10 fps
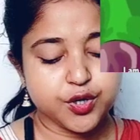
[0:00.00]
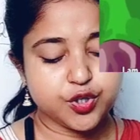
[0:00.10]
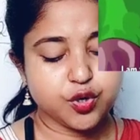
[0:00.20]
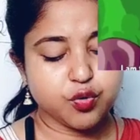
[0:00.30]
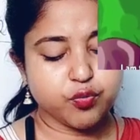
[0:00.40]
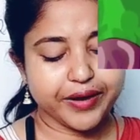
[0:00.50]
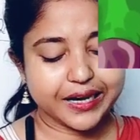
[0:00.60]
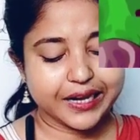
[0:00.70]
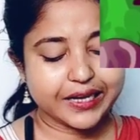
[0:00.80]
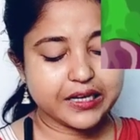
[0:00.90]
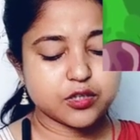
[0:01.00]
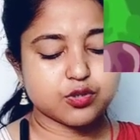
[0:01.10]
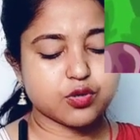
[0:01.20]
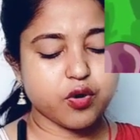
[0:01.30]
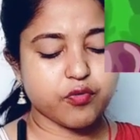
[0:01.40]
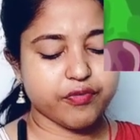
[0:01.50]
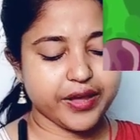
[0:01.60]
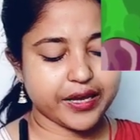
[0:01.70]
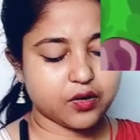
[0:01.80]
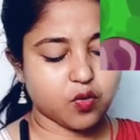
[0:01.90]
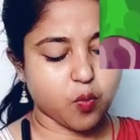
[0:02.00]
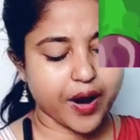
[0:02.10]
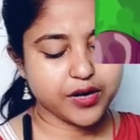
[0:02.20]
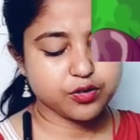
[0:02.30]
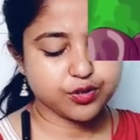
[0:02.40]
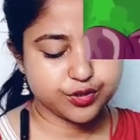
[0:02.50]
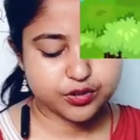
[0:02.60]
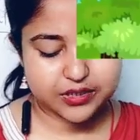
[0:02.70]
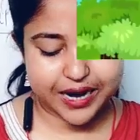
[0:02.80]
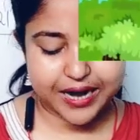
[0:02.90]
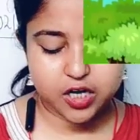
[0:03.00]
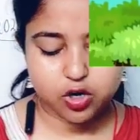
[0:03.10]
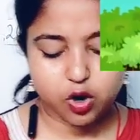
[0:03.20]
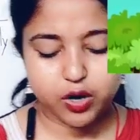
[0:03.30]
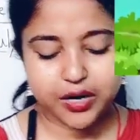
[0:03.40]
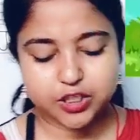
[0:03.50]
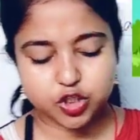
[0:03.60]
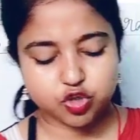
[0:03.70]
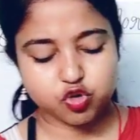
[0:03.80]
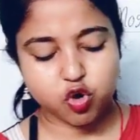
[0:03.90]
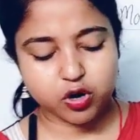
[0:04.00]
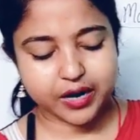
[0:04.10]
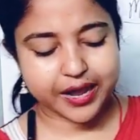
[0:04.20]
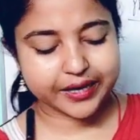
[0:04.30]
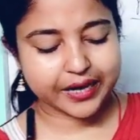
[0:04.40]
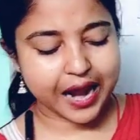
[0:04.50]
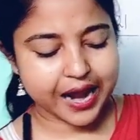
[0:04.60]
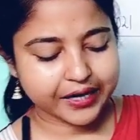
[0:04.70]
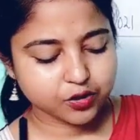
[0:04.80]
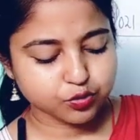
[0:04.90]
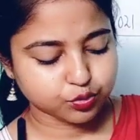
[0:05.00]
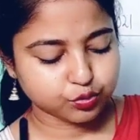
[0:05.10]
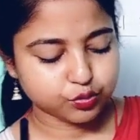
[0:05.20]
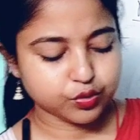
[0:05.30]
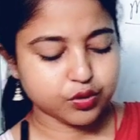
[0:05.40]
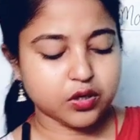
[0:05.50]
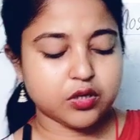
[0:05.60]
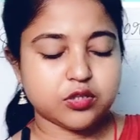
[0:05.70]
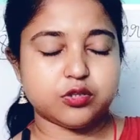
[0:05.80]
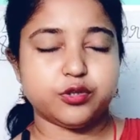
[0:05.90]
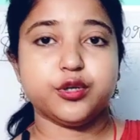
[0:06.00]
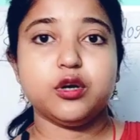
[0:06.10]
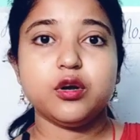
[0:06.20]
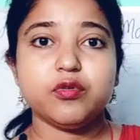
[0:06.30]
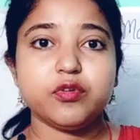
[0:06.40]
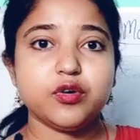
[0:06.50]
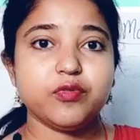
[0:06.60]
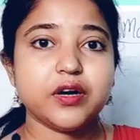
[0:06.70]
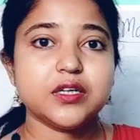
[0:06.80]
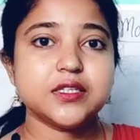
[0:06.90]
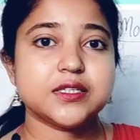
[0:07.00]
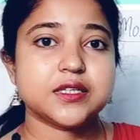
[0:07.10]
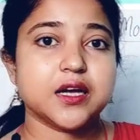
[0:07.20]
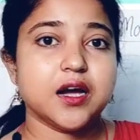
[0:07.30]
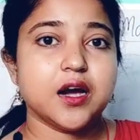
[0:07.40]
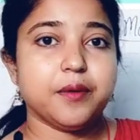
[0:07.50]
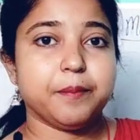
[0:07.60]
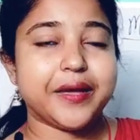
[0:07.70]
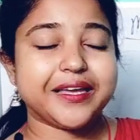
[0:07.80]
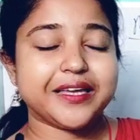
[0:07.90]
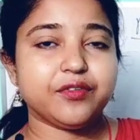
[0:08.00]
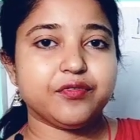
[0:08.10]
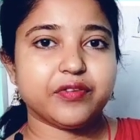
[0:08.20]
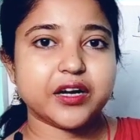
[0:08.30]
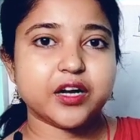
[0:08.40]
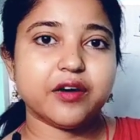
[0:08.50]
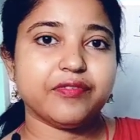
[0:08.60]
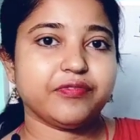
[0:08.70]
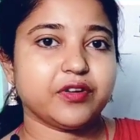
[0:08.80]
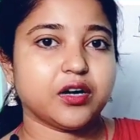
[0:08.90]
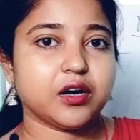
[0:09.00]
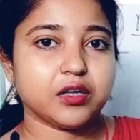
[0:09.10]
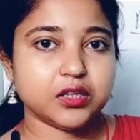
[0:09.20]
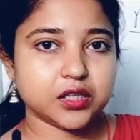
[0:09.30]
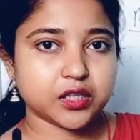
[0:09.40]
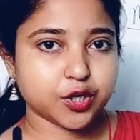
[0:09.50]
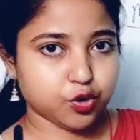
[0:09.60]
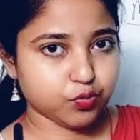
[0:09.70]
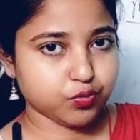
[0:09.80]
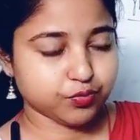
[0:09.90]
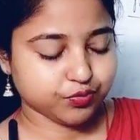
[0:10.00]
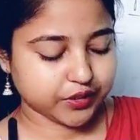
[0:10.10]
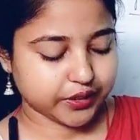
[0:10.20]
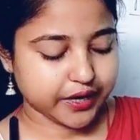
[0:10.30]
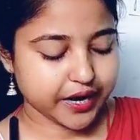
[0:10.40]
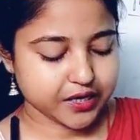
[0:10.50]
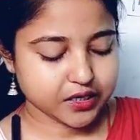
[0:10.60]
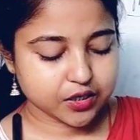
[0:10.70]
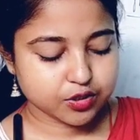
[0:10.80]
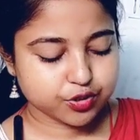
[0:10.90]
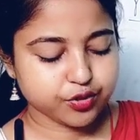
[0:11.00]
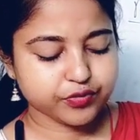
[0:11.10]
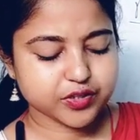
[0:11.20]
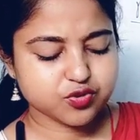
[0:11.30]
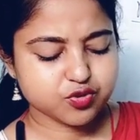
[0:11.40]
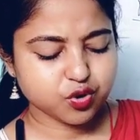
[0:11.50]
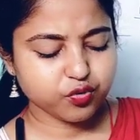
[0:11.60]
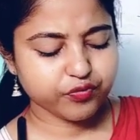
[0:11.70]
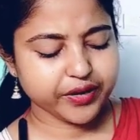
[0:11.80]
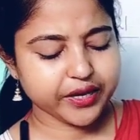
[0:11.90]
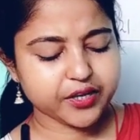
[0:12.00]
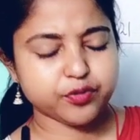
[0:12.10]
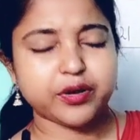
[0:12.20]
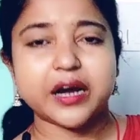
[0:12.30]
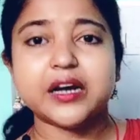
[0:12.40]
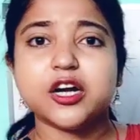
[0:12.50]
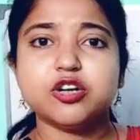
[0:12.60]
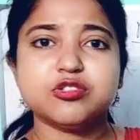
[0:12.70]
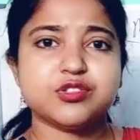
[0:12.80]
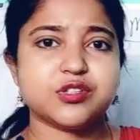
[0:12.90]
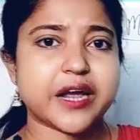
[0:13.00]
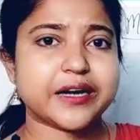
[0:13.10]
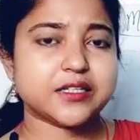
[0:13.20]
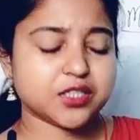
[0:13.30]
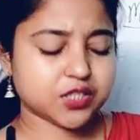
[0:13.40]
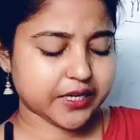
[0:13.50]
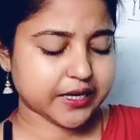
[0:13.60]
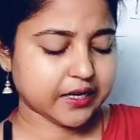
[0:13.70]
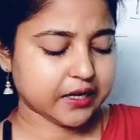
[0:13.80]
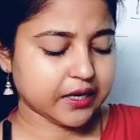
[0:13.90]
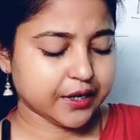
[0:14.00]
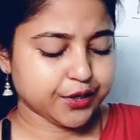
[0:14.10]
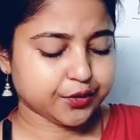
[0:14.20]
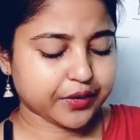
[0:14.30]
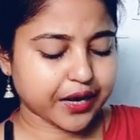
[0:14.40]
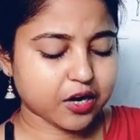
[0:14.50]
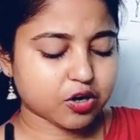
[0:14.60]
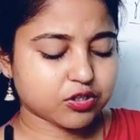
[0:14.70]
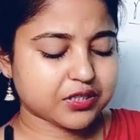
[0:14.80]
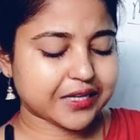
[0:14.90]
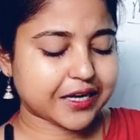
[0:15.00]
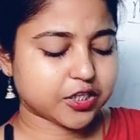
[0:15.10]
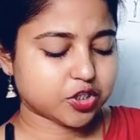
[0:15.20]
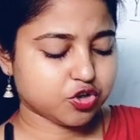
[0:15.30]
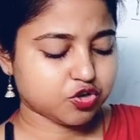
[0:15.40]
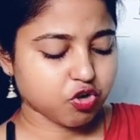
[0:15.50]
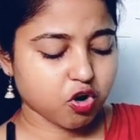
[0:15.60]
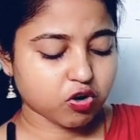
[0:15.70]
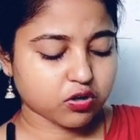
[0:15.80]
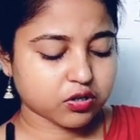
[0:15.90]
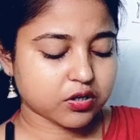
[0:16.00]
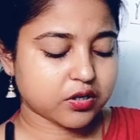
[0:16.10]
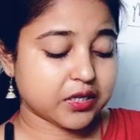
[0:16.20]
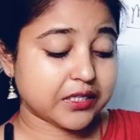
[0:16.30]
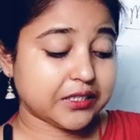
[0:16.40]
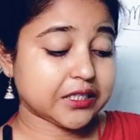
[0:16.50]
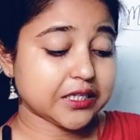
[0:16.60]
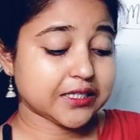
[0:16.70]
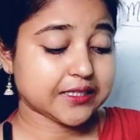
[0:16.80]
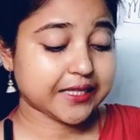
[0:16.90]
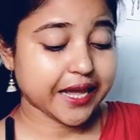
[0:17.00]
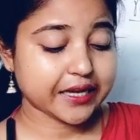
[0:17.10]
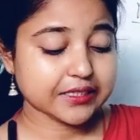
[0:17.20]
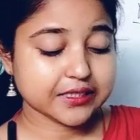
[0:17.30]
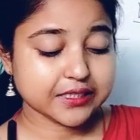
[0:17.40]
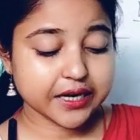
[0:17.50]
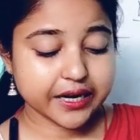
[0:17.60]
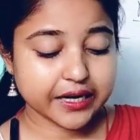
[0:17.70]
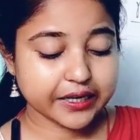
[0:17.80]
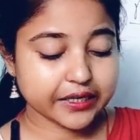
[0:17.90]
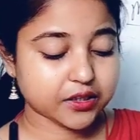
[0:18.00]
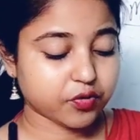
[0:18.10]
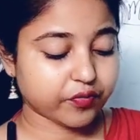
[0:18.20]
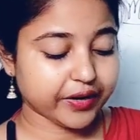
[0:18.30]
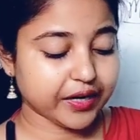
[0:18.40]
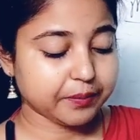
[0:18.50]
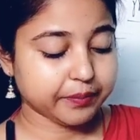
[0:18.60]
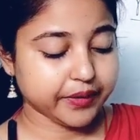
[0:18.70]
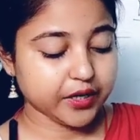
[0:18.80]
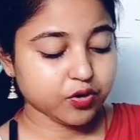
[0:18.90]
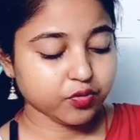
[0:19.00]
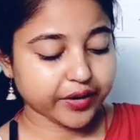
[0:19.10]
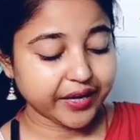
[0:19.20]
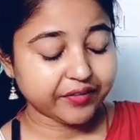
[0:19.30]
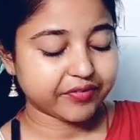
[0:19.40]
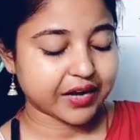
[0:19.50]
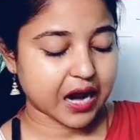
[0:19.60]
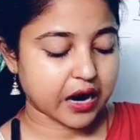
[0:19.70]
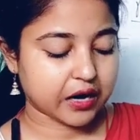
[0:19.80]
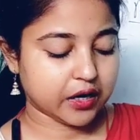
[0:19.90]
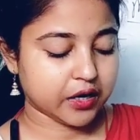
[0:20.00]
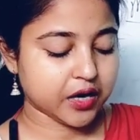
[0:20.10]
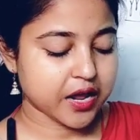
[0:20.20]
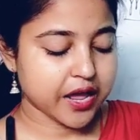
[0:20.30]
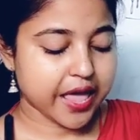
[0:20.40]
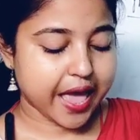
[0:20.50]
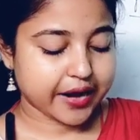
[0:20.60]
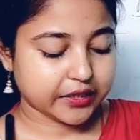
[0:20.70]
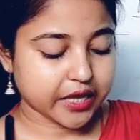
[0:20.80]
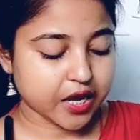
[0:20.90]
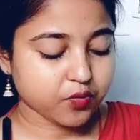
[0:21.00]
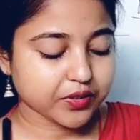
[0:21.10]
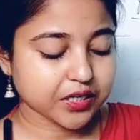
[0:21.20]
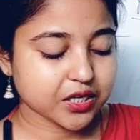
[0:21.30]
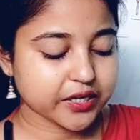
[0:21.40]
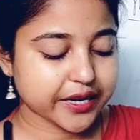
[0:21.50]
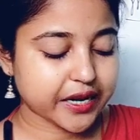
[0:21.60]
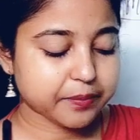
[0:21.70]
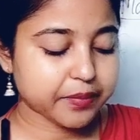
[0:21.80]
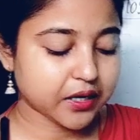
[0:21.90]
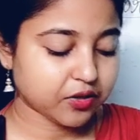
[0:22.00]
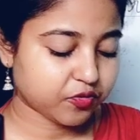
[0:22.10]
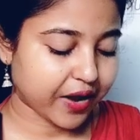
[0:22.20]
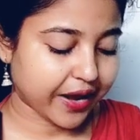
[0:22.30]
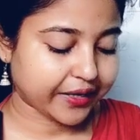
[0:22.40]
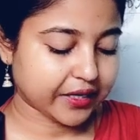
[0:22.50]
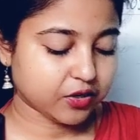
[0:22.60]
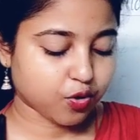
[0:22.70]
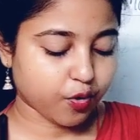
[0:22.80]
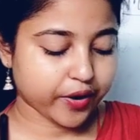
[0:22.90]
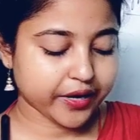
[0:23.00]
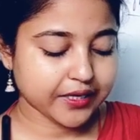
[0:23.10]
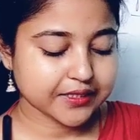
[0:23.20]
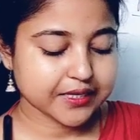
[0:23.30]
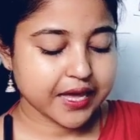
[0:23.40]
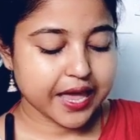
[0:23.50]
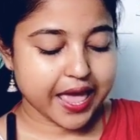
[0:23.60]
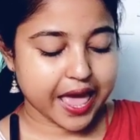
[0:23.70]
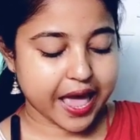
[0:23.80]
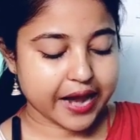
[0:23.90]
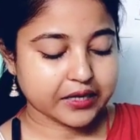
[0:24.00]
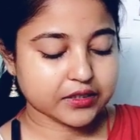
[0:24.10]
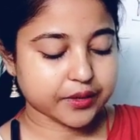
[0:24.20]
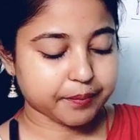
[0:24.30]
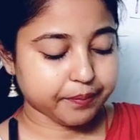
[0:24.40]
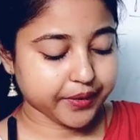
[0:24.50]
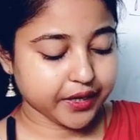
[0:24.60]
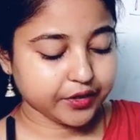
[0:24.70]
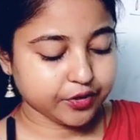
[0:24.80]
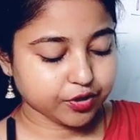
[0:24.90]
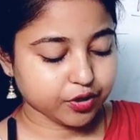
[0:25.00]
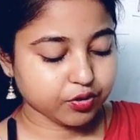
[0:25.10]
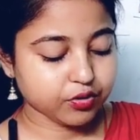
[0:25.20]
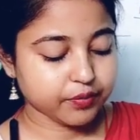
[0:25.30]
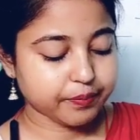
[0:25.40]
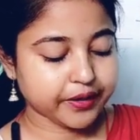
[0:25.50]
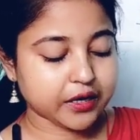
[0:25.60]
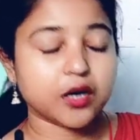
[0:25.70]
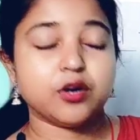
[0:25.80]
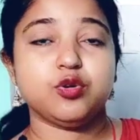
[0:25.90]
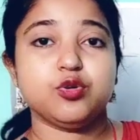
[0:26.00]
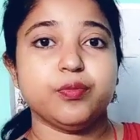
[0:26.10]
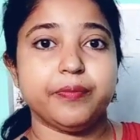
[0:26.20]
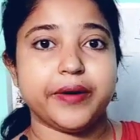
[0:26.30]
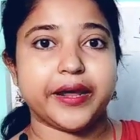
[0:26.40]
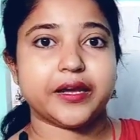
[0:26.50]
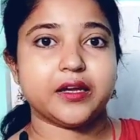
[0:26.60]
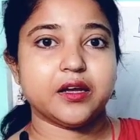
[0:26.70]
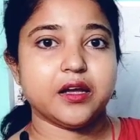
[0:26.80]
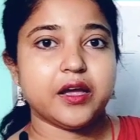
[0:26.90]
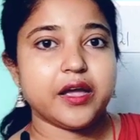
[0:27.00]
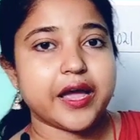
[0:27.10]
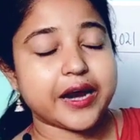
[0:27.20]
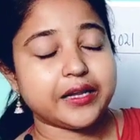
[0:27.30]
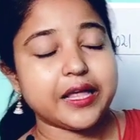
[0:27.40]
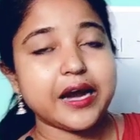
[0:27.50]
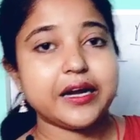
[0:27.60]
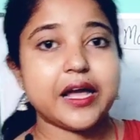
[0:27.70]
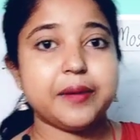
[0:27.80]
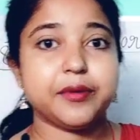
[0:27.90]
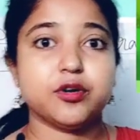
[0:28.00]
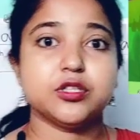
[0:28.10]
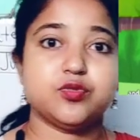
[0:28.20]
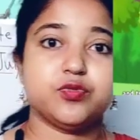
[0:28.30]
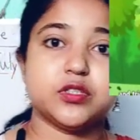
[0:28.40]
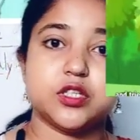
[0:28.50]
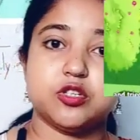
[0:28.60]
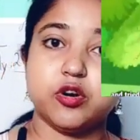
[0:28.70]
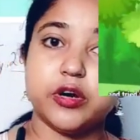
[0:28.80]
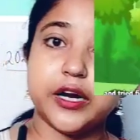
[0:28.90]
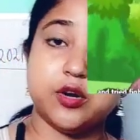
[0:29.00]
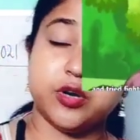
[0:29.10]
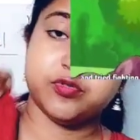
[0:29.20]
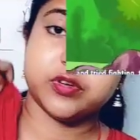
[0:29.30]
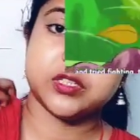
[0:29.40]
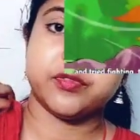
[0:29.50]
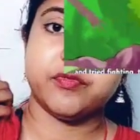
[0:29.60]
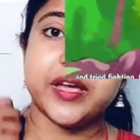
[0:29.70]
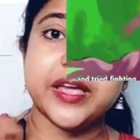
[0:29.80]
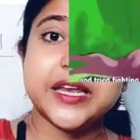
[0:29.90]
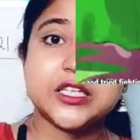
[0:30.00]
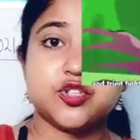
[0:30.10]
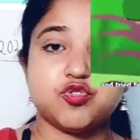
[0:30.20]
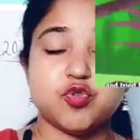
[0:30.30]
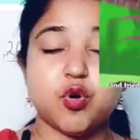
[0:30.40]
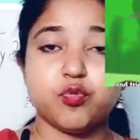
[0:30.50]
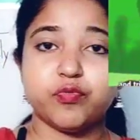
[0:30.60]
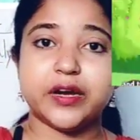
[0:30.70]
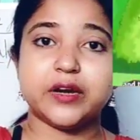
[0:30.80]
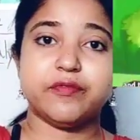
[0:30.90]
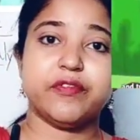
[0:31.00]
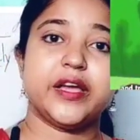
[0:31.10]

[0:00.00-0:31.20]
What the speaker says: You weakling, so weak, why don't you stand tall and strong like I do? So Yellowwood was making fun of the Keurboom tree, right? So you are so weak, you cannot stand still, you cannot stand strong. Just then, suddenly the wind blew even harder and there was a terrible cracking noise and the big yellowwood began to break. At that time, because it was a tornado, it was a very strong wind